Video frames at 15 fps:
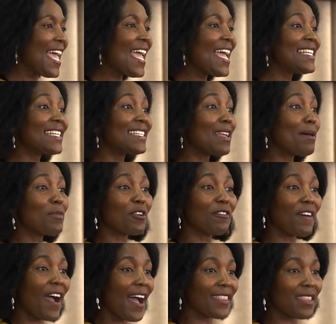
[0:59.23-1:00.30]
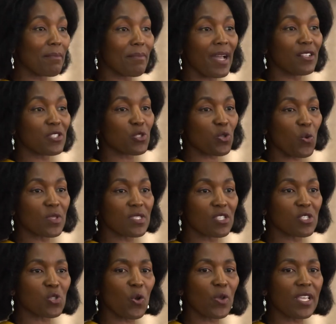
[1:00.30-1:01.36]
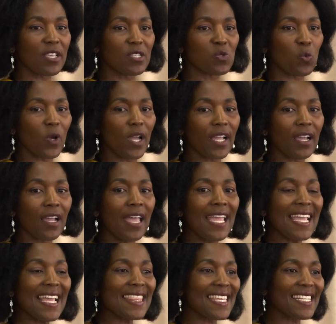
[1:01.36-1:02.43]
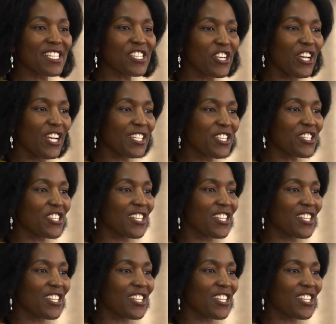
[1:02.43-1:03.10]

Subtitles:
and a number of other milestones, and so his work in the church.